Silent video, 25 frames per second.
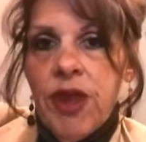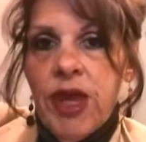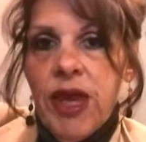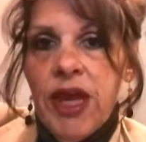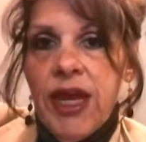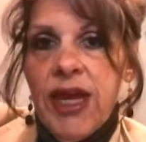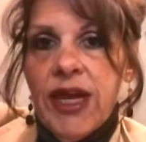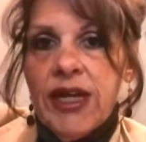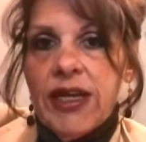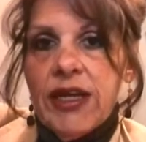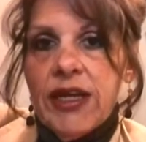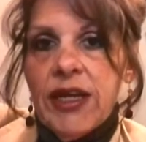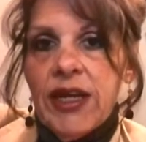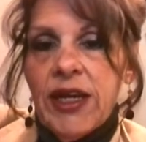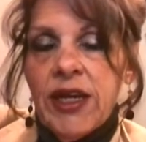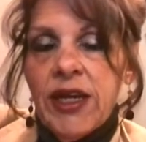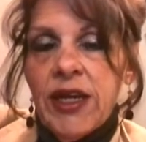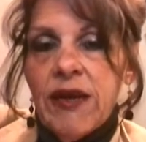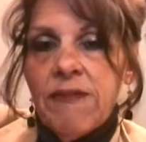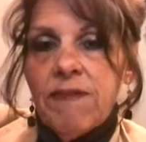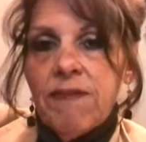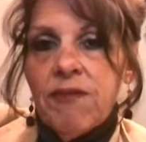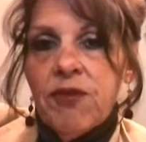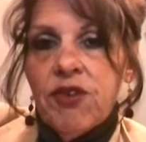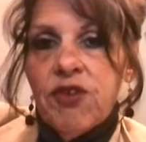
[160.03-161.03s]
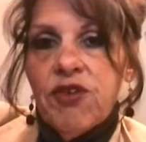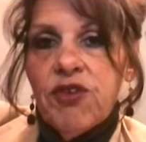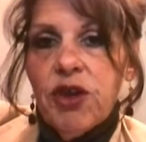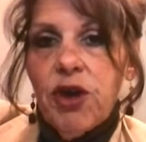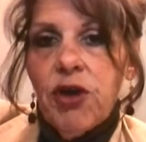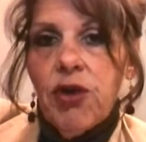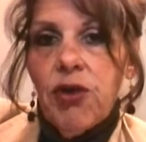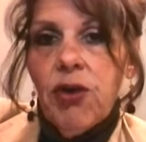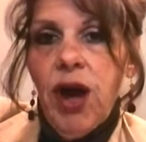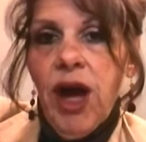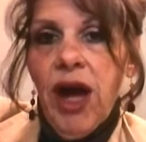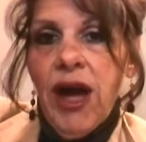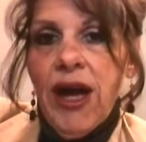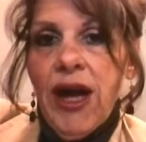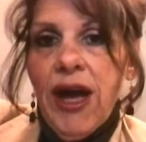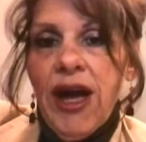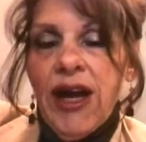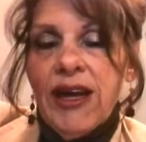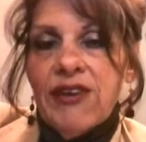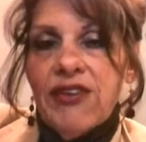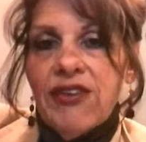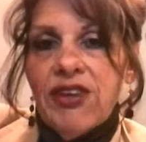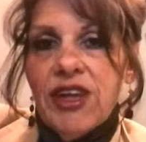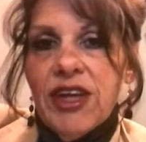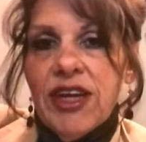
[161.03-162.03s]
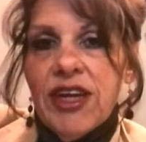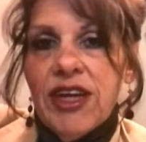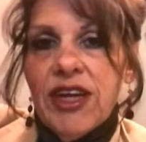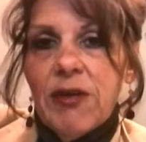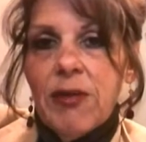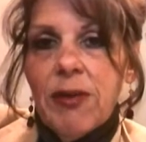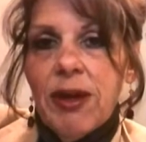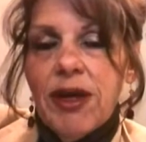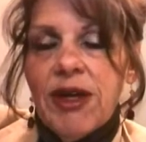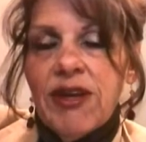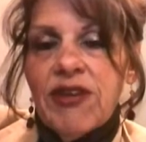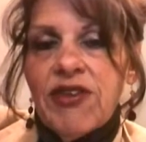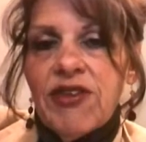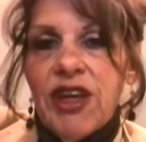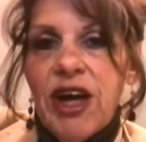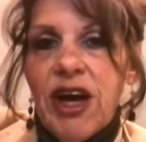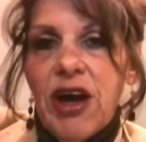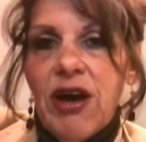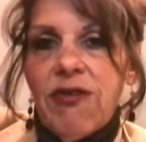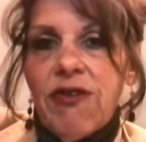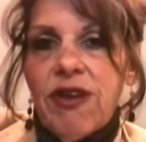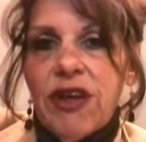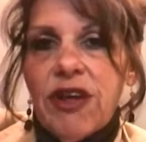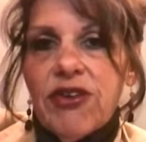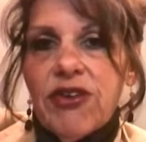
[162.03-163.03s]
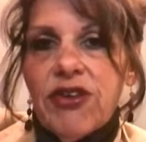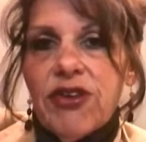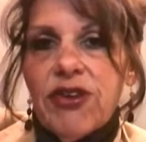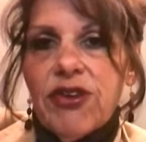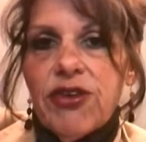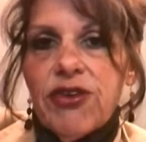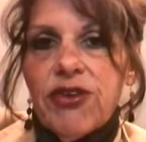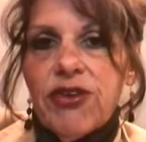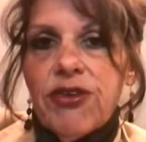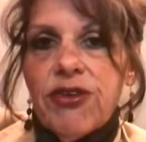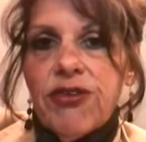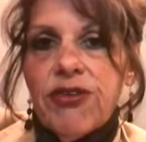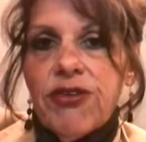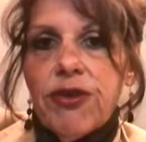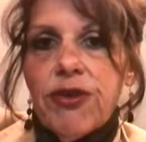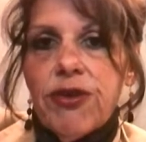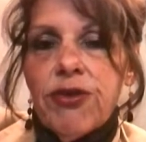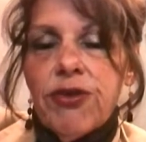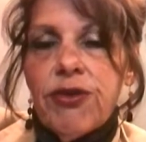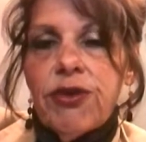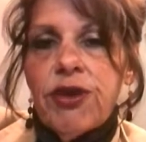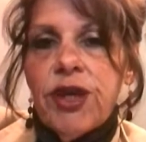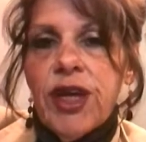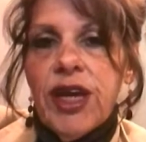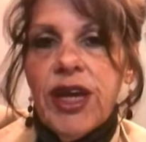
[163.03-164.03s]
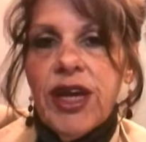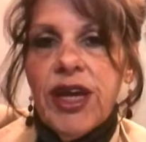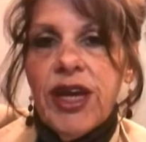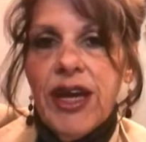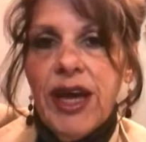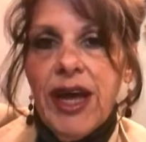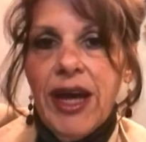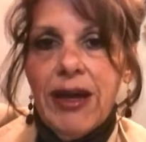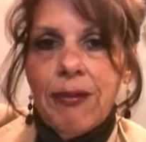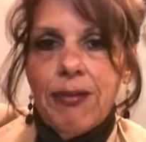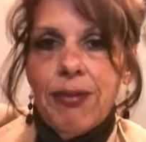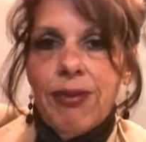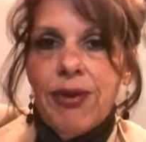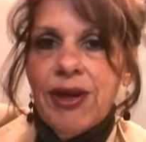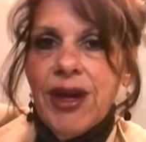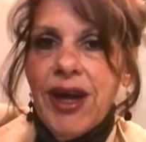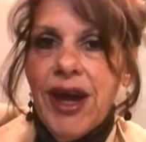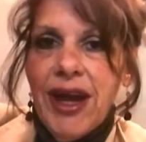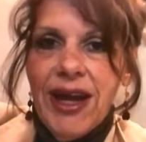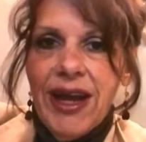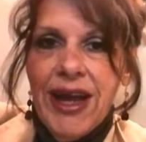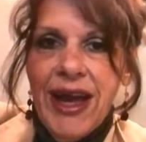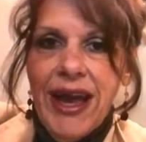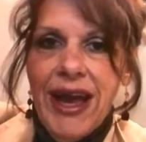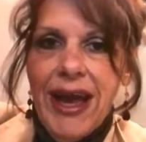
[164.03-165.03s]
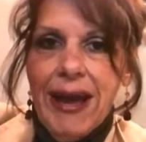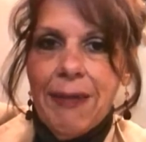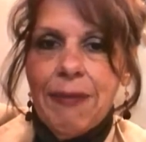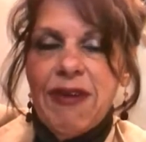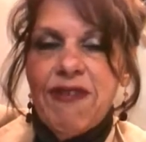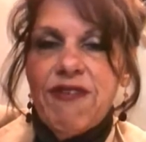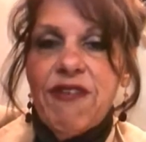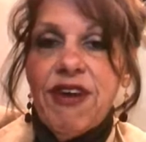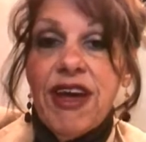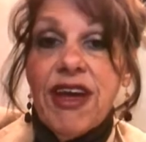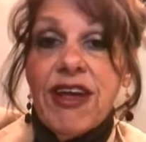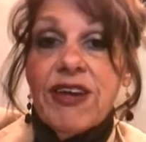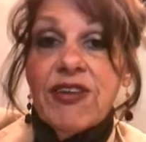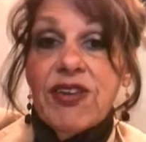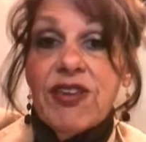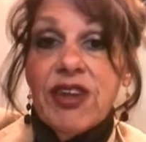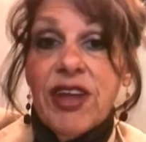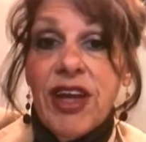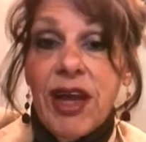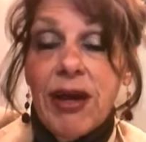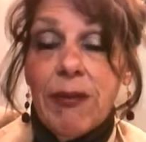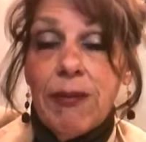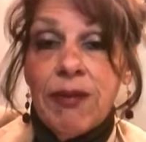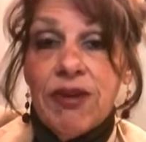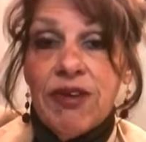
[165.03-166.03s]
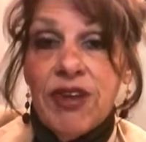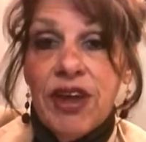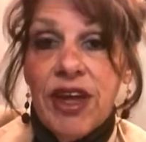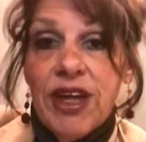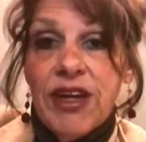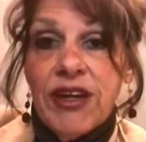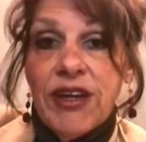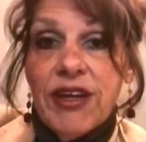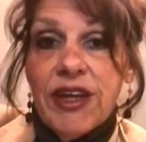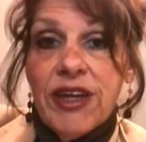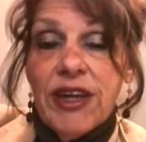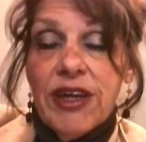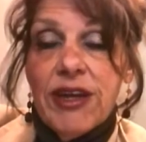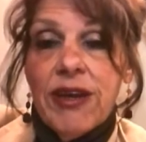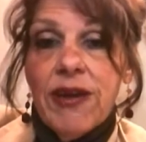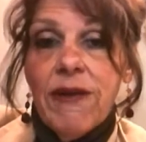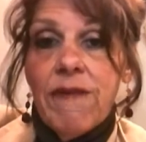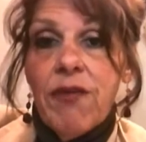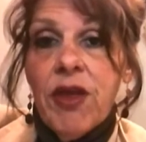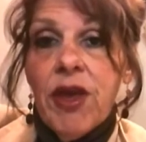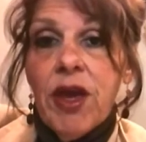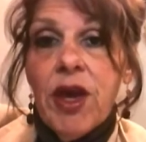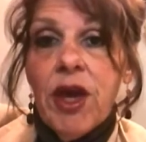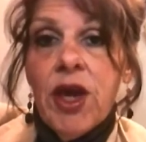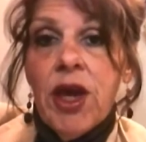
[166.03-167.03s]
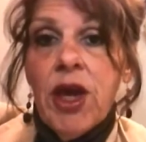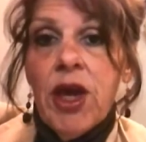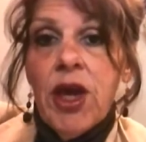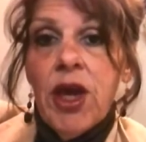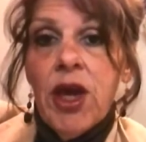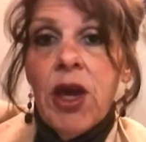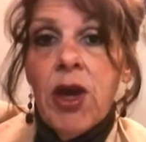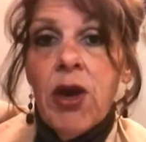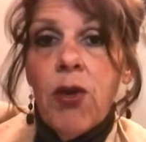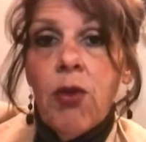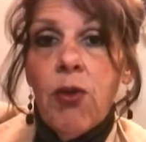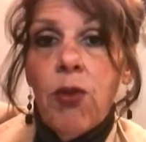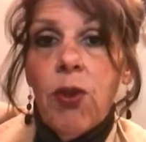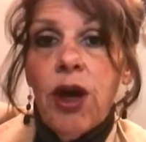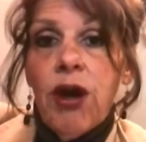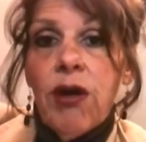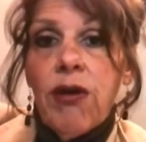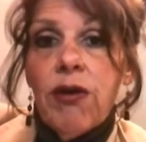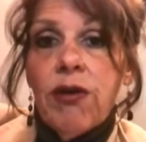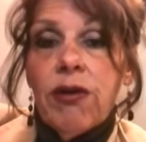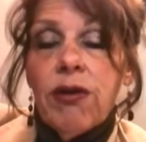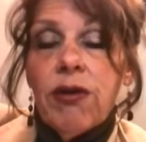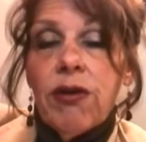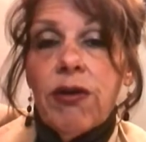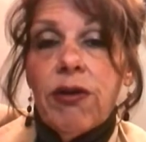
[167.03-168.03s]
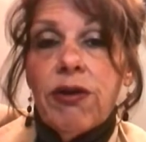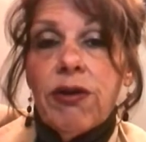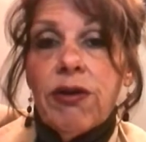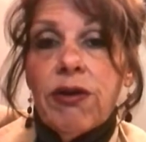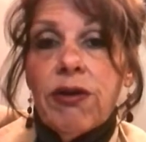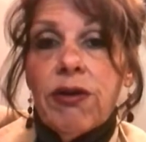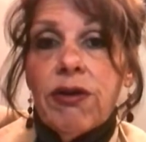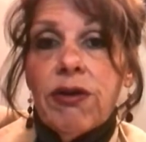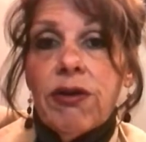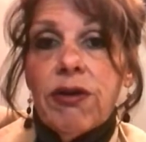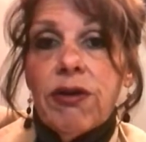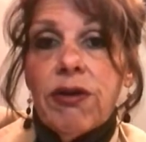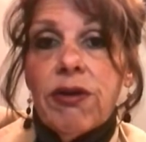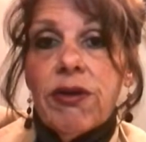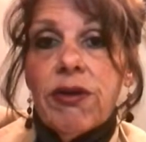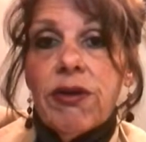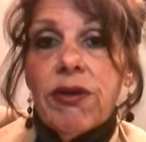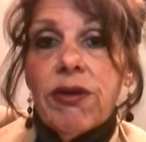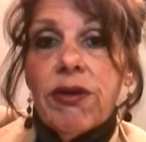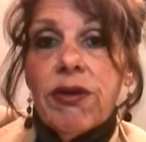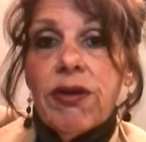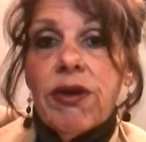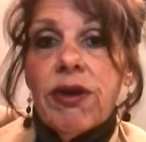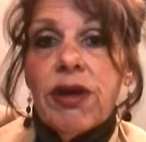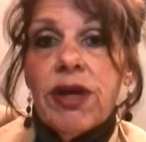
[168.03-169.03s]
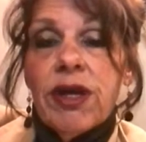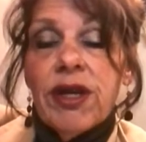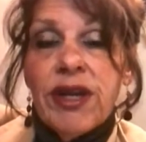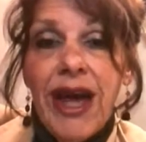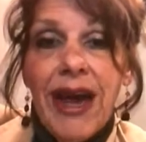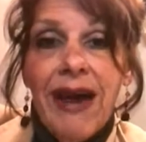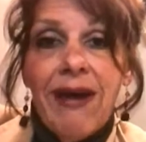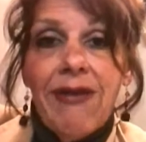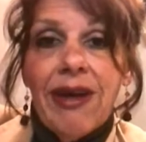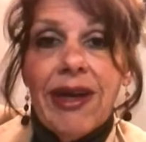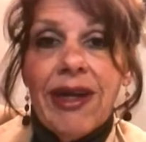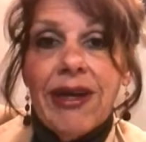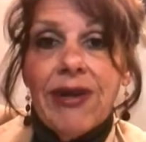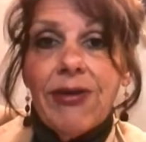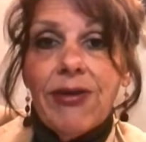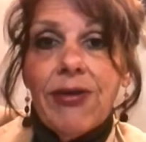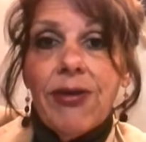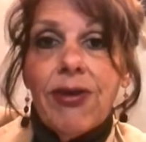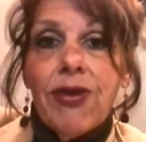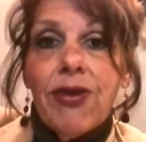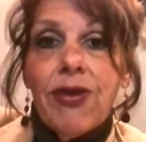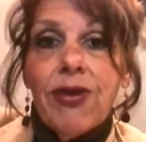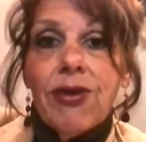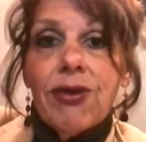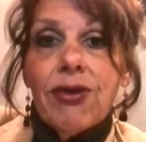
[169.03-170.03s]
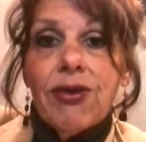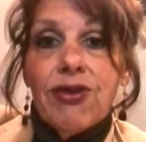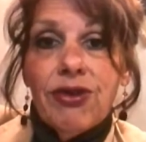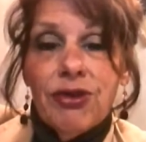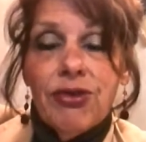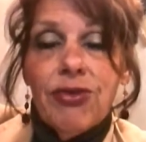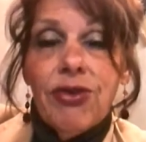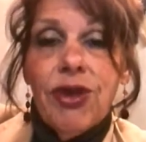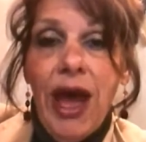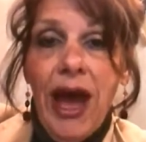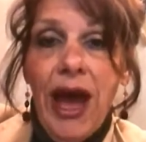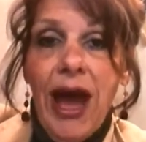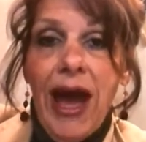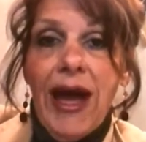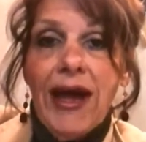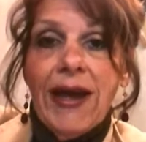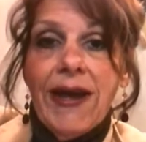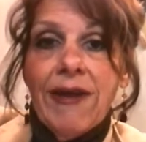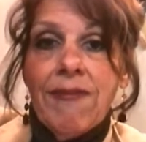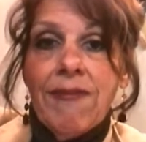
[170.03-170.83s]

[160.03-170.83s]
And so I isolated myself, I turned to food, and I put on a happy face and I pretended. Well, now I don't do that.